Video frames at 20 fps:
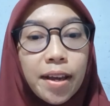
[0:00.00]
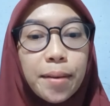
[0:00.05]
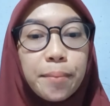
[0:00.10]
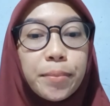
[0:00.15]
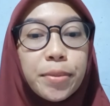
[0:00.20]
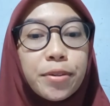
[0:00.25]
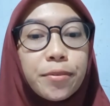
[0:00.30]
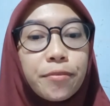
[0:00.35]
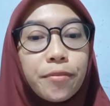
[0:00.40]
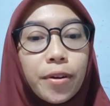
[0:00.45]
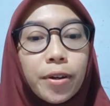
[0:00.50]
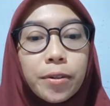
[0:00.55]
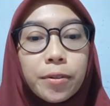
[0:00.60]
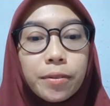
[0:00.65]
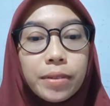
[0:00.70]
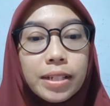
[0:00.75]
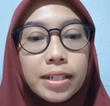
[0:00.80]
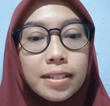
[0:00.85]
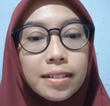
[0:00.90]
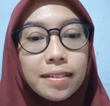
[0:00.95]
before
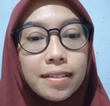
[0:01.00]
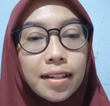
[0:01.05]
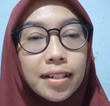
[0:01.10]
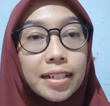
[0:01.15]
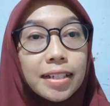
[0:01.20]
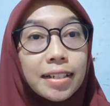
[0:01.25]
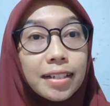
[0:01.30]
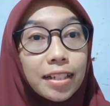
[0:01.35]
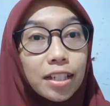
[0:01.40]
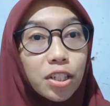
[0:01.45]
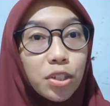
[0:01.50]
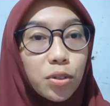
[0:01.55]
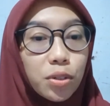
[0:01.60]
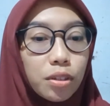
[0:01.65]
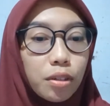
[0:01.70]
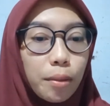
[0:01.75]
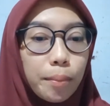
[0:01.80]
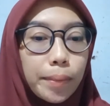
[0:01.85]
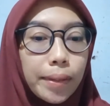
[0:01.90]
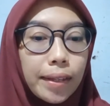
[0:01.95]
we starting a new
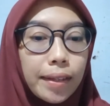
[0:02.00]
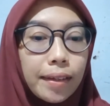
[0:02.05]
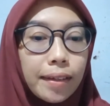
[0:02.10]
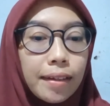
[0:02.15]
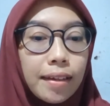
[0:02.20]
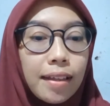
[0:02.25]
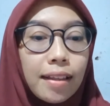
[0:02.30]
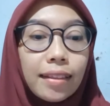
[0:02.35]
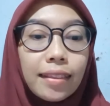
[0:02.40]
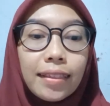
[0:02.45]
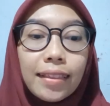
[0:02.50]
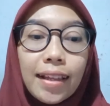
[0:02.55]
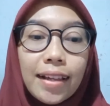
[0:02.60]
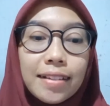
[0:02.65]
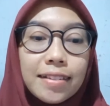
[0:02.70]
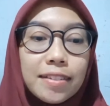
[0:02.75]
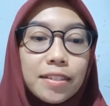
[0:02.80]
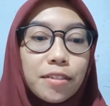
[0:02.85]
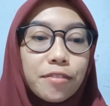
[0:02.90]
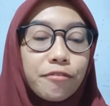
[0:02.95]
topic,
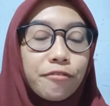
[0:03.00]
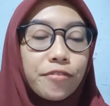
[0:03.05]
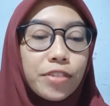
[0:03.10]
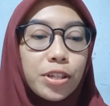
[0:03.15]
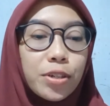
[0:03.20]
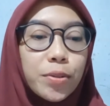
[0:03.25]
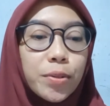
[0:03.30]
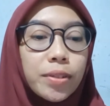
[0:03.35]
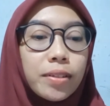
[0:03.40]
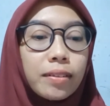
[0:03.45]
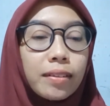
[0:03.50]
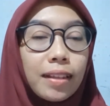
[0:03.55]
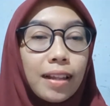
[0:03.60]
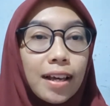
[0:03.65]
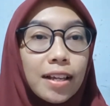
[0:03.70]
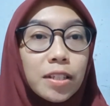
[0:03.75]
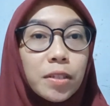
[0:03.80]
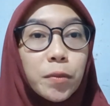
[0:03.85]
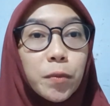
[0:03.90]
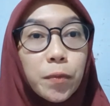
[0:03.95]
let's review the
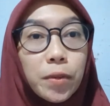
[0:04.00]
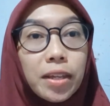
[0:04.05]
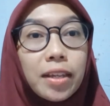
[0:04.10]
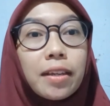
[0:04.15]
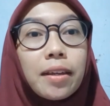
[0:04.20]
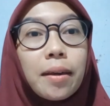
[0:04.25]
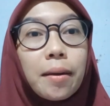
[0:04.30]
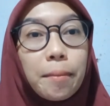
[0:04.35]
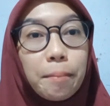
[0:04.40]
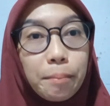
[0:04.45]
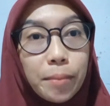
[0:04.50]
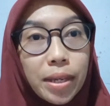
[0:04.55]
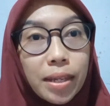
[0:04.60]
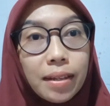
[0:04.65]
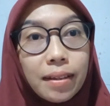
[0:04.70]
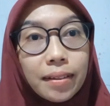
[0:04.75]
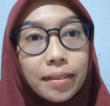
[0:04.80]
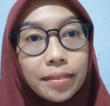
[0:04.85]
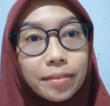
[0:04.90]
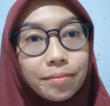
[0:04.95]
last week
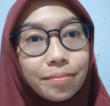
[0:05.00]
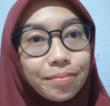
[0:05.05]
meeting.